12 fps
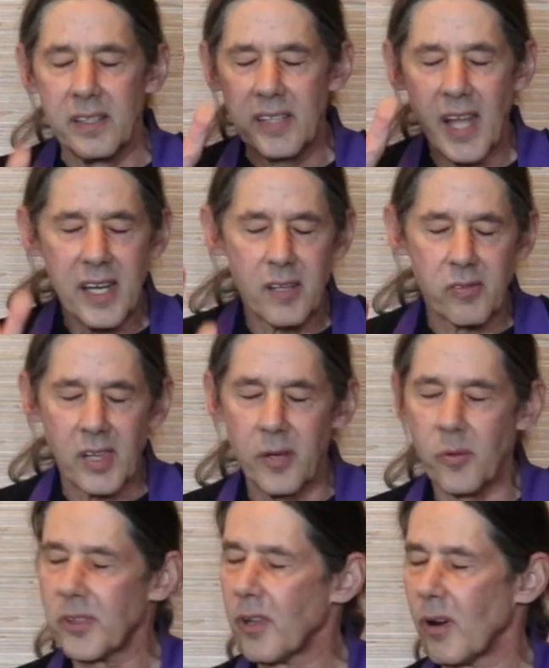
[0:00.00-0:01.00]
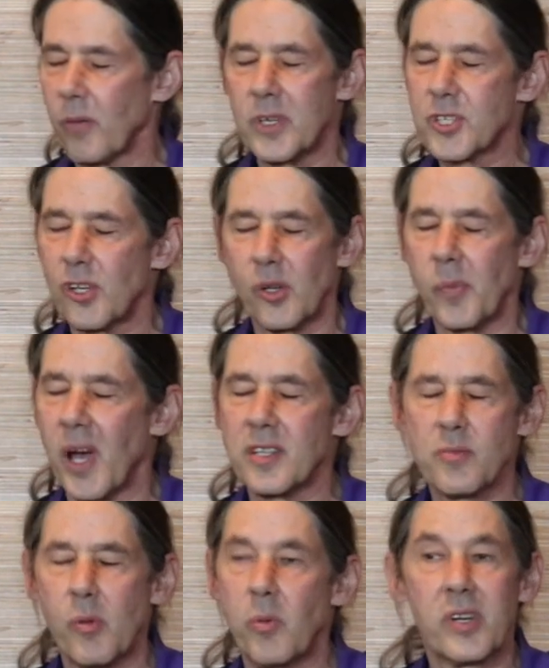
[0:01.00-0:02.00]
natively with our original
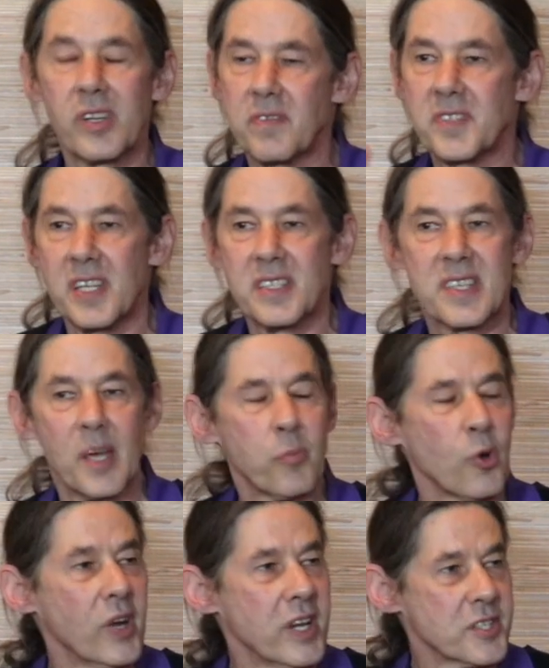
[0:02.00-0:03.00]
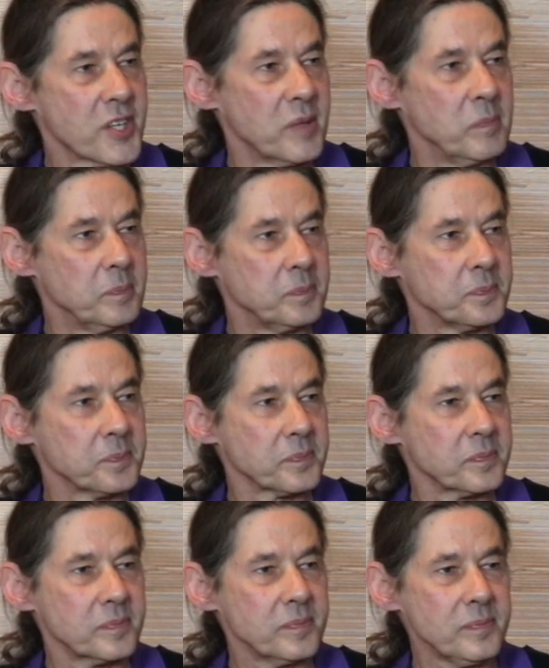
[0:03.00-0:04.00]
minds. We wouldn't have seen separation.
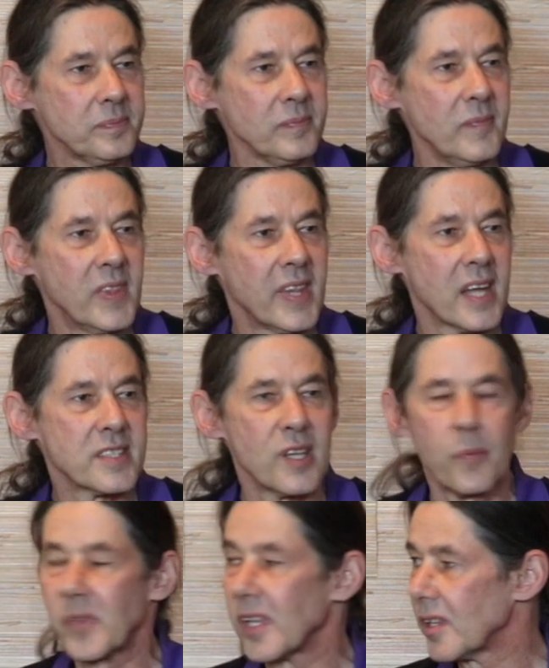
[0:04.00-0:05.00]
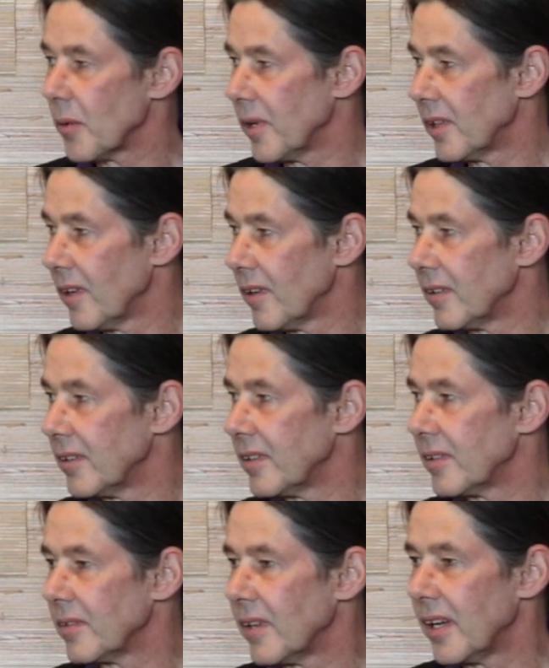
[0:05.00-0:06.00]
That's something that we learned,
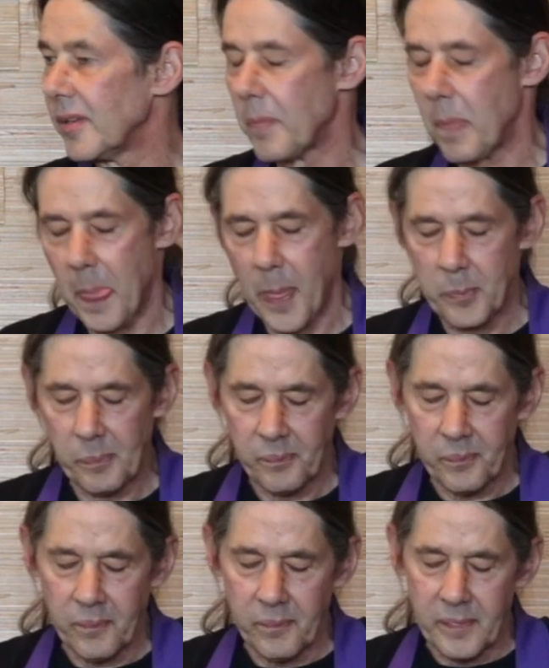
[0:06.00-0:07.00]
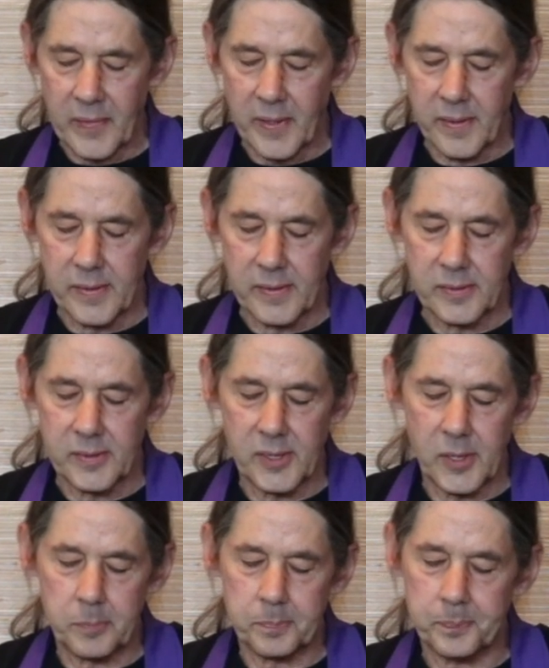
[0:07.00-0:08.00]

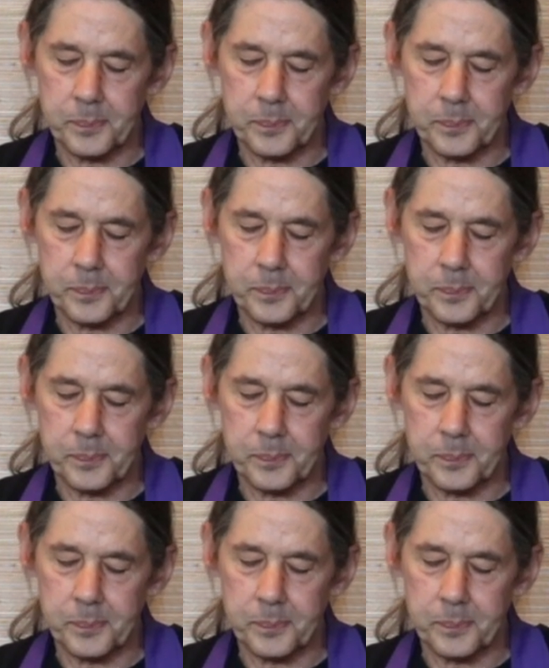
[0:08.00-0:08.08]
right?